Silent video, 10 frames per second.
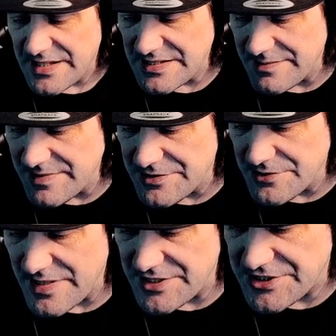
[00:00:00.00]
Let me
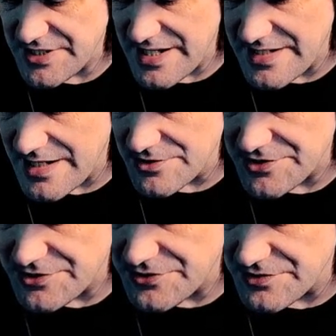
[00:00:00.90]
do a shout out
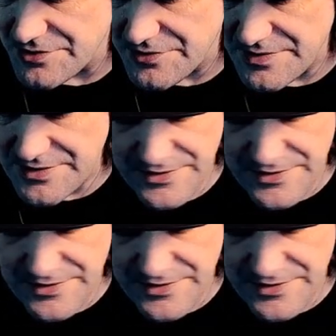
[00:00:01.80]
to the Critical